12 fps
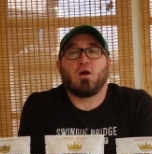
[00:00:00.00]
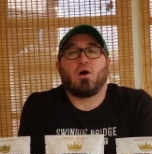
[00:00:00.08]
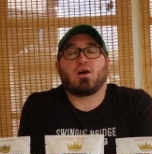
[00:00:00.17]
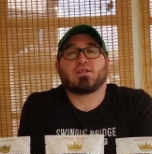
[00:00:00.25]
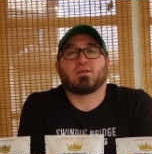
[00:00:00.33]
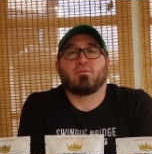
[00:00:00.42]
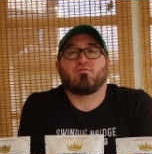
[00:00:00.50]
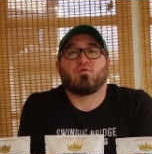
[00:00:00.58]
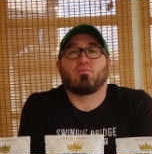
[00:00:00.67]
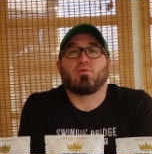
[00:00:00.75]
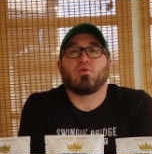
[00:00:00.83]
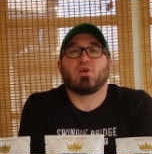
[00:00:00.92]
awesome for
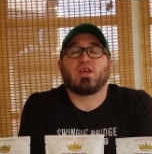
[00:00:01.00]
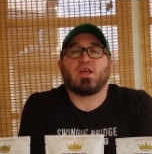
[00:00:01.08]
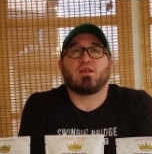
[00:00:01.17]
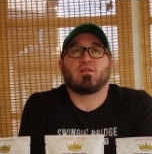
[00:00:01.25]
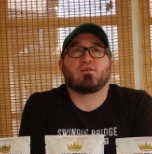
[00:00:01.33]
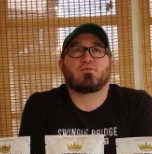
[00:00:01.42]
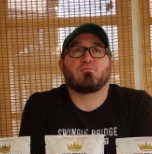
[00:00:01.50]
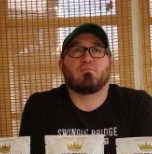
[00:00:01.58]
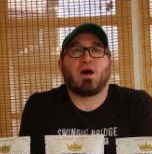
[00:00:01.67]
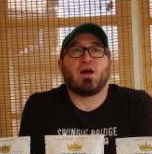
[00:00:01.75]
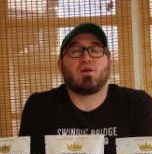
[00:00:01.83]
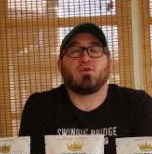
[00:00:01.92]
brewing English
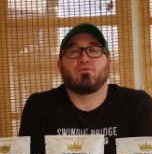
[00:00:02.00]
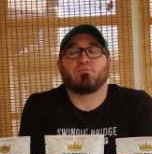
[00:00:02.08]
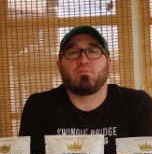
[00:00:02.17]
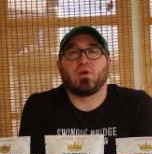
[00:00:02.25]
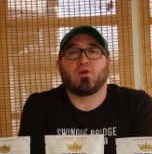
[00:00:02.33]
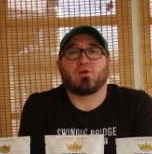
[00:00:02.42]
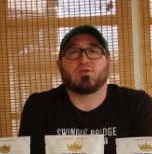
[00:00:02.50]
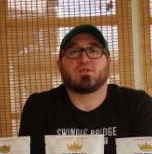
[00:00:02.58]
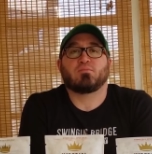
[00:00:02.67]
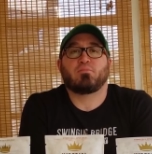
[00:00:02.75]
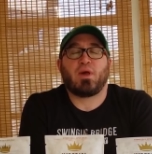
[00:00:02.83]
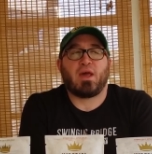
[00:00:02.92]
mild
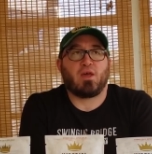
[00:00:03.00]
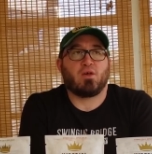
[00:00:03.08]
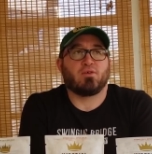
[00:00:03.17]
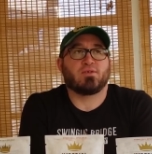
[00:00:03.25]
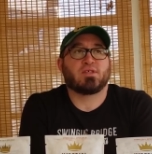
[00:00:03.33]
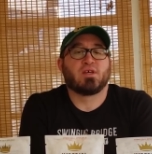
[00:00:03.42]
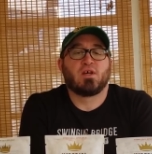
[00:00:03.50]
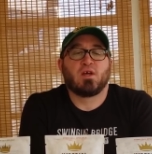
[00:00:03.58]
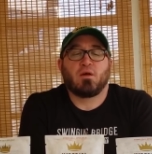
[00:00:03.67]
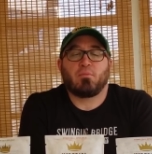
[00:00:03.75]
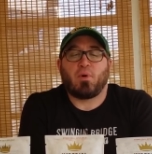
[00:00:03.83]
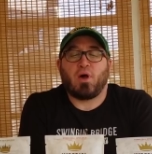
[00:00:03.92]
bitters, pales,
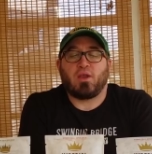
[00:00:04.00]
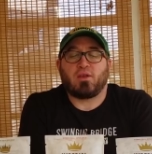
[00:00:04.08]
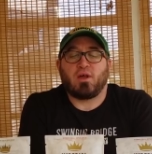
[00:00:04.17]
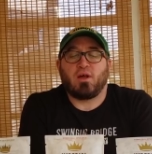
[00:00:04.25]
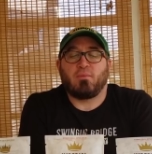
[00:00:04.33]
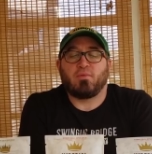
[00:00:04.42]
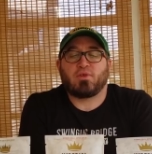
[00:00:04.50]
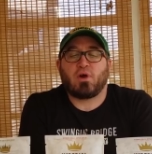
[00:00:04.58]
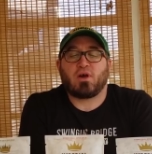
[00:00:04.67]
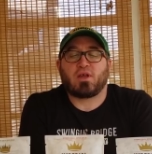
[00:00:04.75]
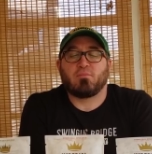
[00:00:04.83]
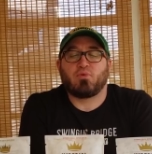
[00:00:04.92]
But um, the
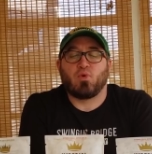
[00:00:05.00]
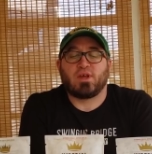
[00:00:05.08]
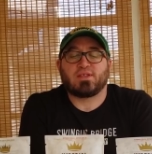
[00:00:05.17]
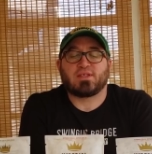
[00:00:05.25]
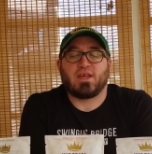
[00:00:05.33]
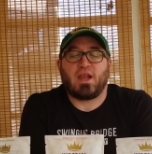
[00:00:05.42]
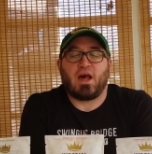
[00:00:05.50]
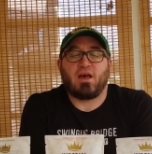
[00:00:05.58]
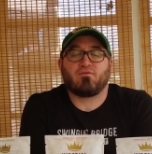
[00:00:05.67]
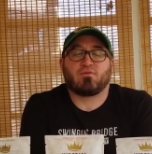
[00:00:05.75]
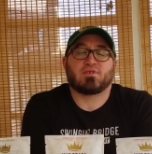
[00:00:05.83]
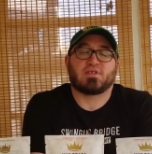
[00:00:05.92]
talking points that
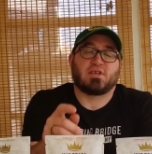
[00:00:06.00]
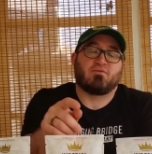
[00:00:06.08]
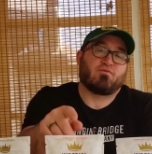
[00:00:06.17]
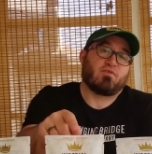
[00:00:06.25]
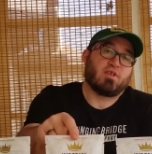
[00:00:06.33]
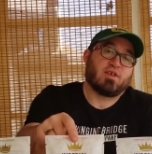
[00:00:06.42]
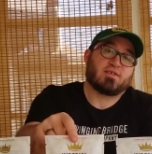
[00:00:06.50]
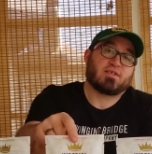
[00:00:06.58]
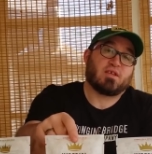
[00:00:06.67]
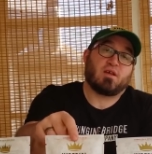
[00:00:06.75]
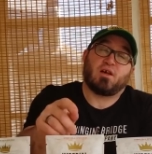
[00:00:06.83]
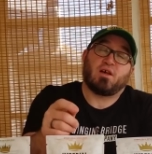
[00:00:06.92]
I've received for
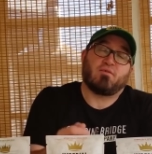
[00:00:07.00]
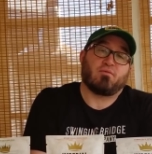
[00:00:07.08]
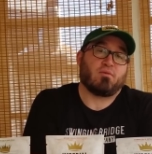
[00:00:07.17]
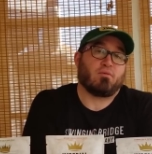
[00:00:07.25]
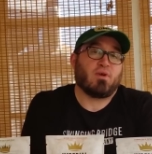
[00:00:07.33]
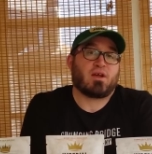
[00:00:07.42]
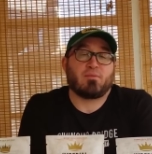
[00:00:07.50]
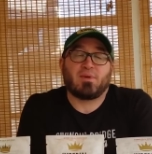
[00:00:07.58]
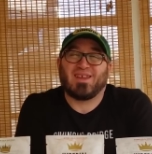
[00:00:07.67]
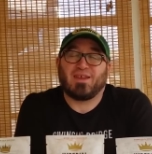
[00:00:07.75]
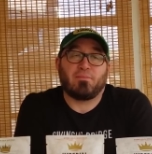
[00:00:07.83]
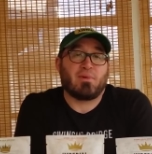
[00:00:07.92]
this uh,
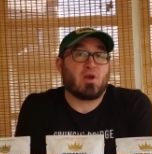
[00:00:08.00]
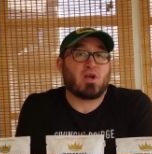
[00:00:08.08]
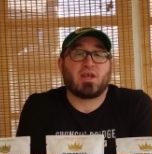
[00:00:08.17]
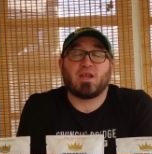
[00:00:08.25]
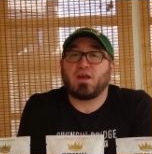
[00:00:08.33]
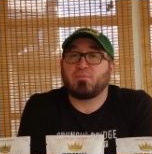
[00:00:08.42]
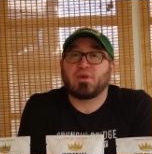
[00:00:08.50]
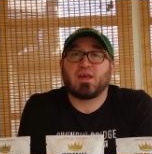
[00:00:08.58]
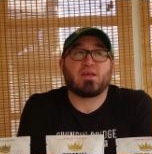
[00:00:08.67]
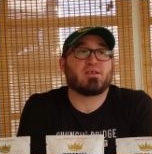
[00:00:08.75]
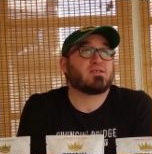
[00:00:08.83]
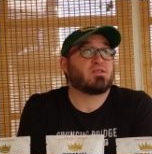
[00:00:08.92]
recommend American
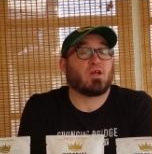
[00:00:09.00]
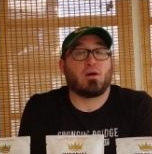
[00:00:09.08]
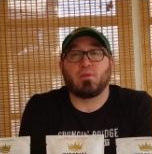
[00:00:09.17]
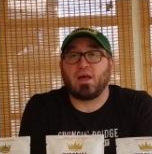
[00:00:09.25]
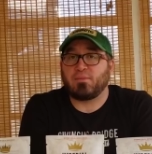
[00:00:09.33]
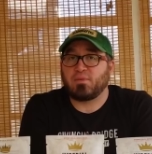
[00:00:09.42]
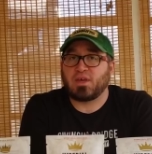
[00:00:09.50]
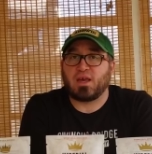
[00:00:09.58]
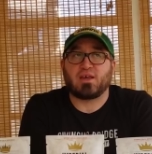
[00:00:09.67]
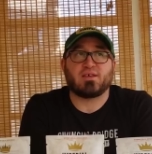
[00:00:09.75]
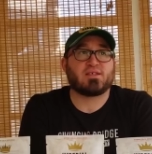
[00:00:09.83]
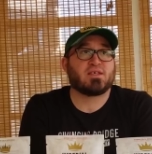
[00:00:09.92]
IPAs, double
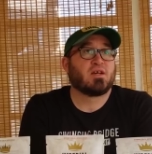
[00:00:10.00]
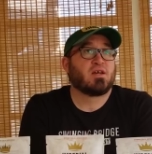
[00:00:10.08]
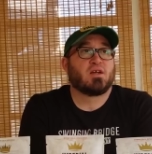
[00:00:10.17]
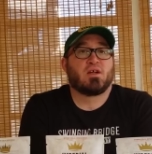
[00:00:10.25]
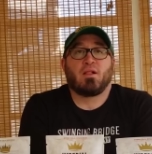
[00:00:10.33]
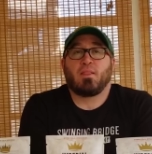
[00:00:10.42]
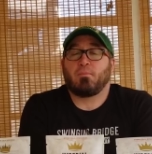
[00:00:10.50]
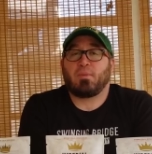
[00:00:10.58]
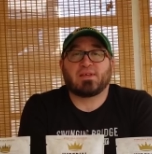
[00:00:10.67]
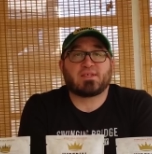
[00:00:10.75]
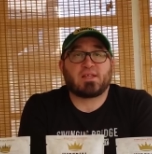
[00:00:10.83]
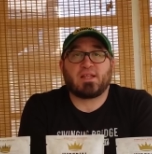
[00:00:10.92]
IPAs,
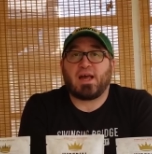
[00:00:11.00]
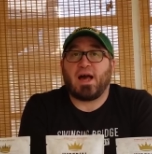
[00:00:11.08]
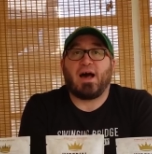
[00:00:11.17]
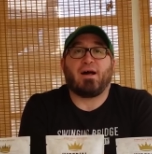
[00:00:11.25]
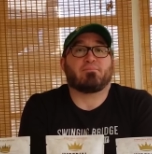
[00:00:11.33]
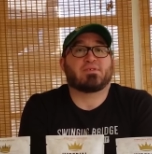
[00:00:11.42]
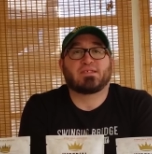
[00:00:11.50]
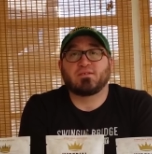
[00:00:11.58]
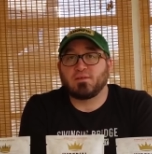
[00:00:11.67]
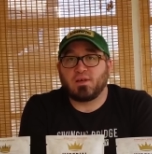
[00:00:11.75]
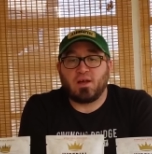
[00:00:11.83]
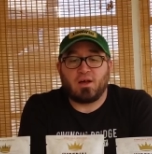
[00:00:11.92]
basically hops,
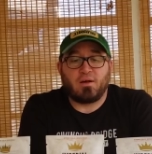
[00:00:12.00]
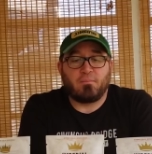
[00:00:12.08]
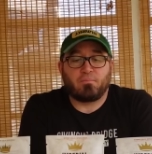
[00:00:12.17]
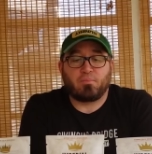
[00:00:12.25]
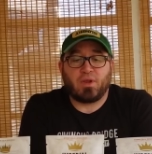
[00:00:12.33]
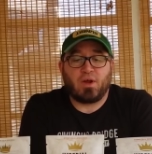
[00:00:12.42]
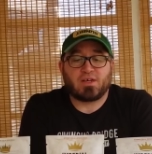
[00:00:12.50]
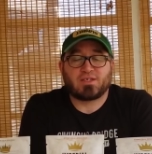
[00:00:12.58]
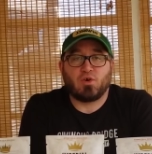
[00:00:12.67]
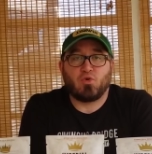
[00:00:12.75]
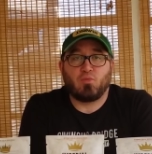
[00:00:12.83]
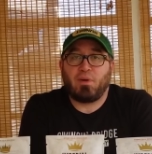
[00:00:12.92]
um, but
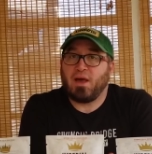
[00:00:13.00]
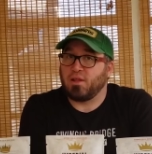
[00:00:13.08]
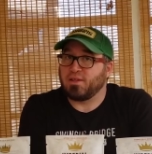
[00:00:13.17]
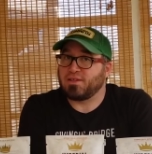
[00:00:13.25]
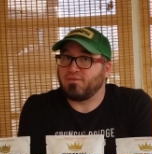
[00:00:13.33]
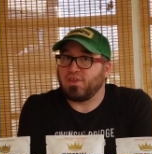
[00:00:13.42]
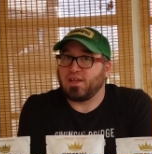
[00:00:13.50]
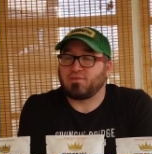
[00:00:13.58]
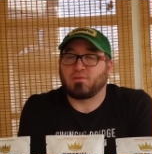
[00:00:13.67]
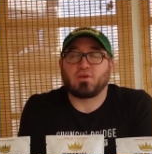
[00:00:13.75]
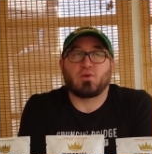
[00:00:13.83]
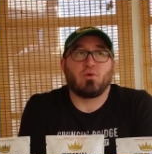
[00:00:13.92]
also balance if that's
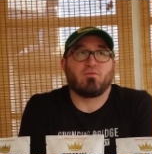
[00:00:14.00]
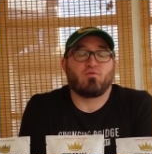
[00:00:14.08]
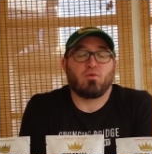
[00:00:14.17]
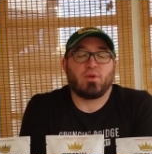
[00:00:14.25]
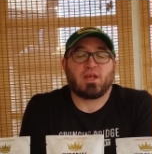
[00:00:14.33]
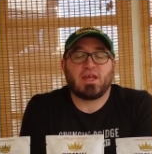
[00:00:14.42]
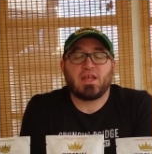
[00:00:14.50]
what you're going for. But it